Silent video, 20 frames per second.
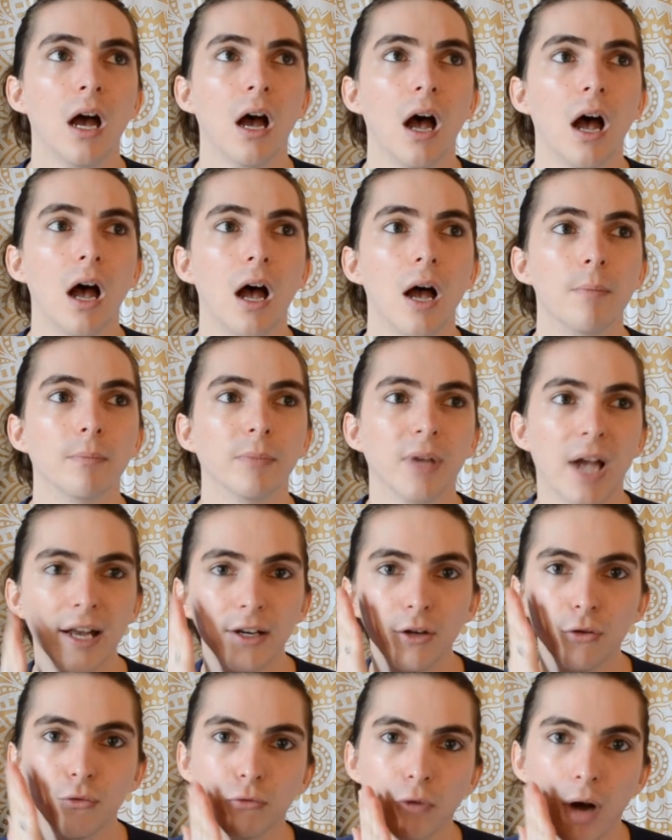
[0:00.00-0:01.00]

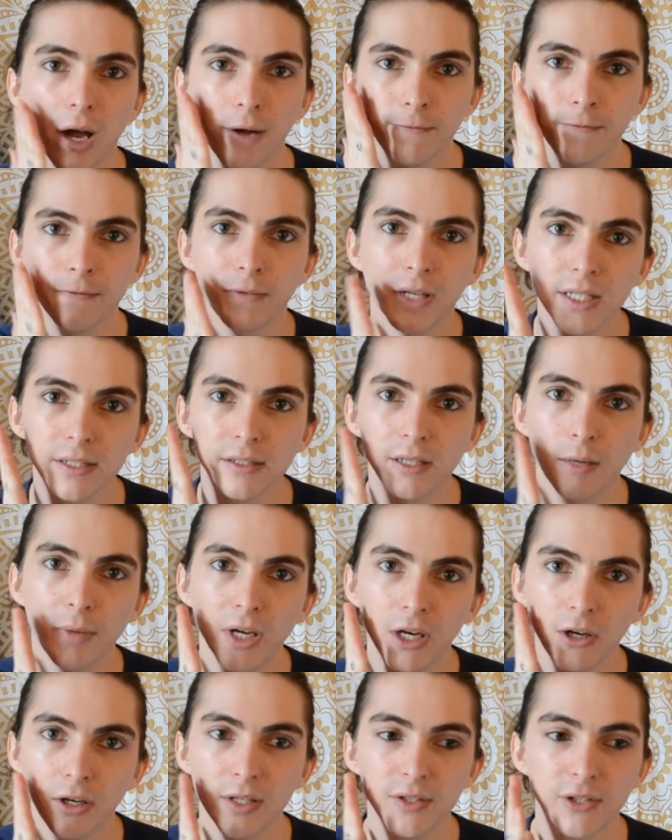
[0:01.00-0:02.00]
kind of rough in some
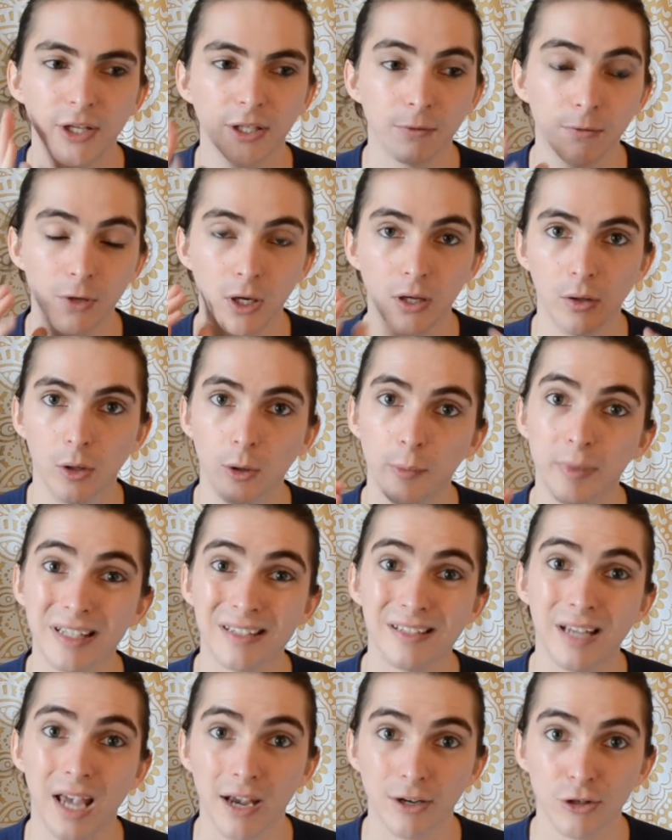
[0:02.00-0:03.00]
areas, like you've got a little bit of
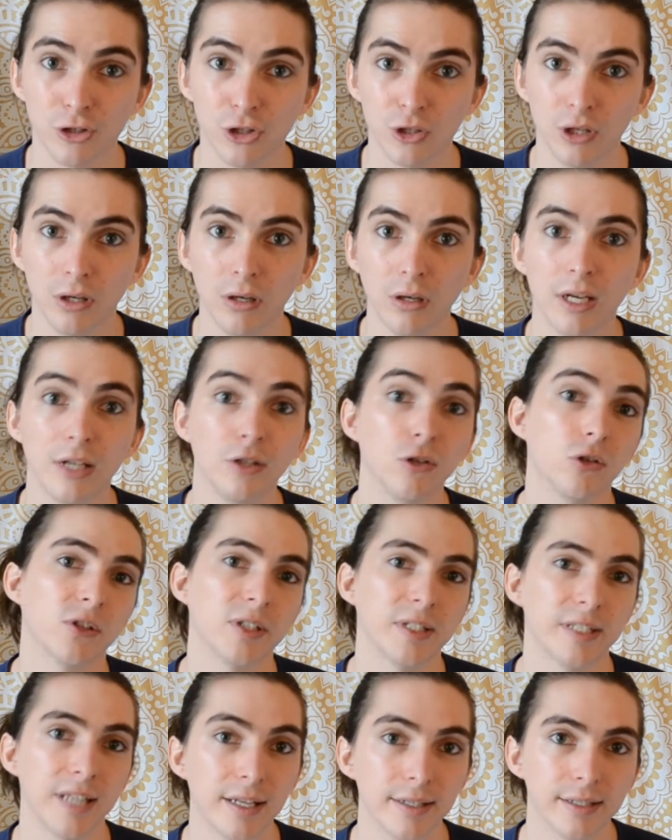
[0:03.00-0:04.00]
texture and you're
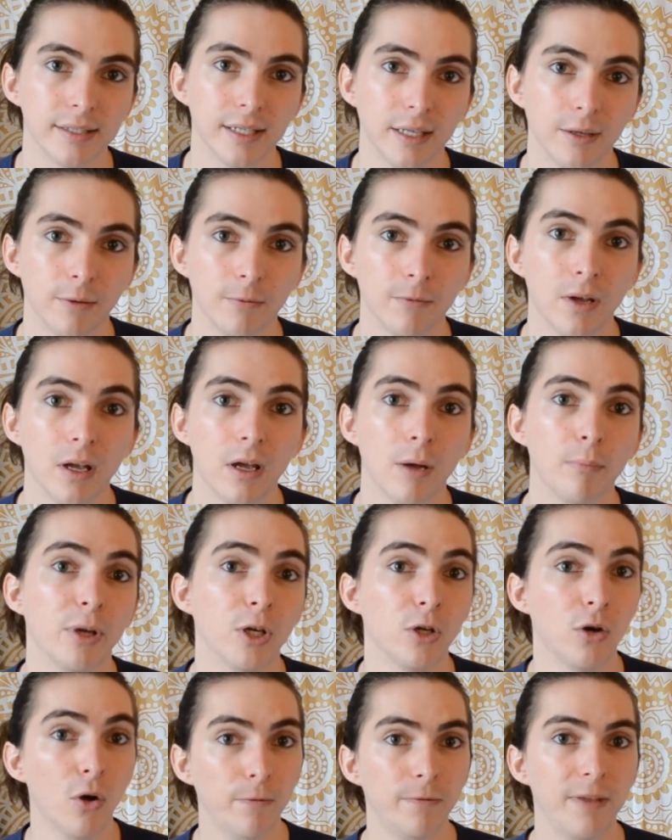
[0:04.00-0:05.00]
sensitive,
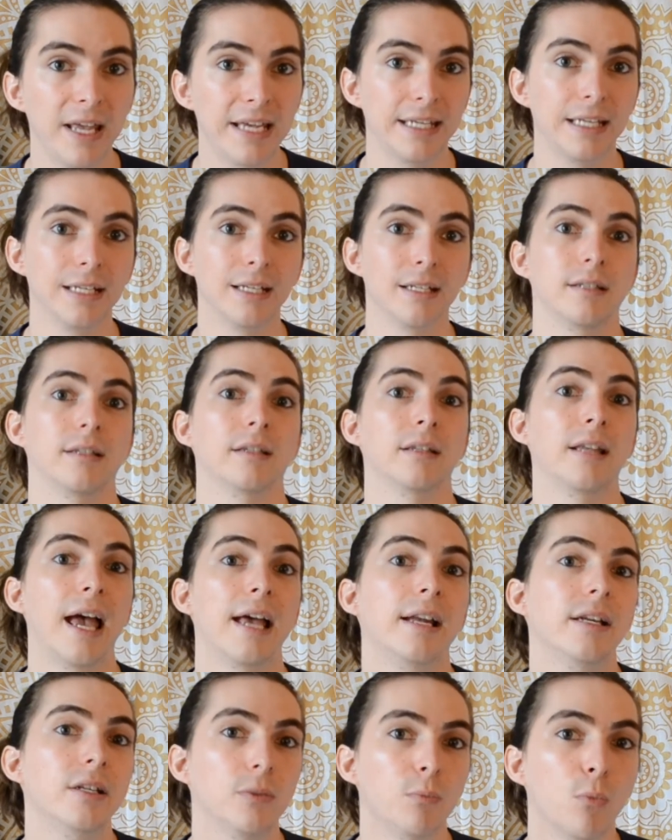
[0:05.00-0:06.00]
but no flakiness,
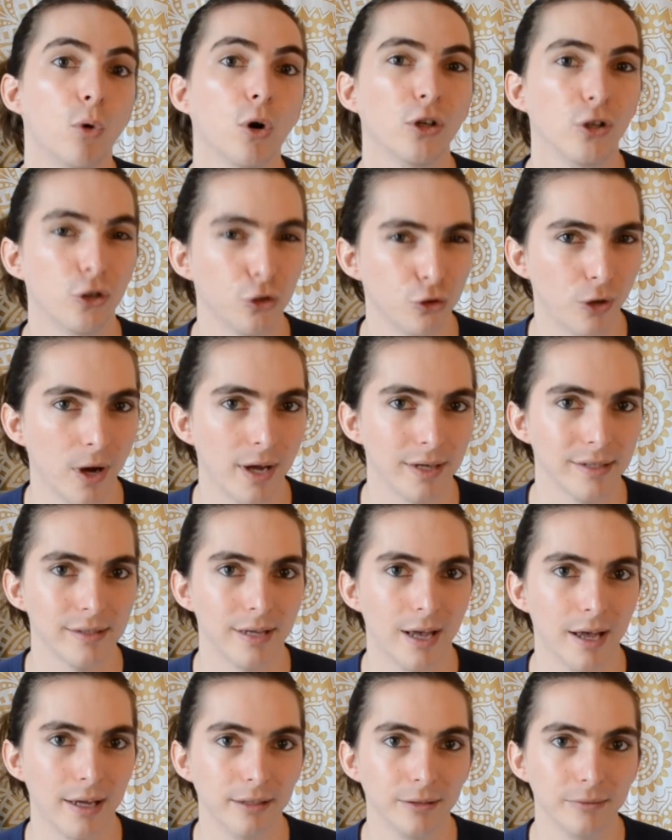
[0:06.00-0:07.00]
that is more on your dry
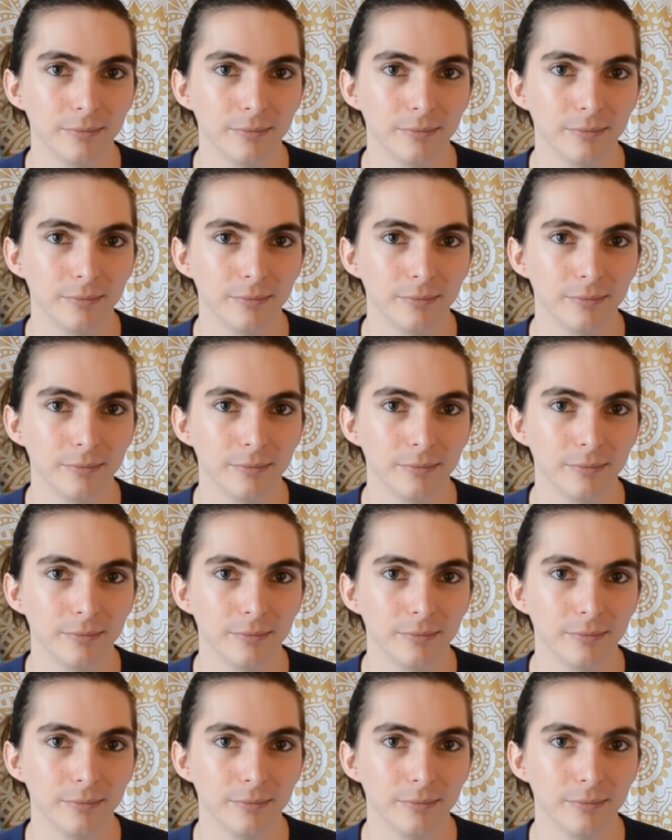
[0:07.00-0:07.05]
side.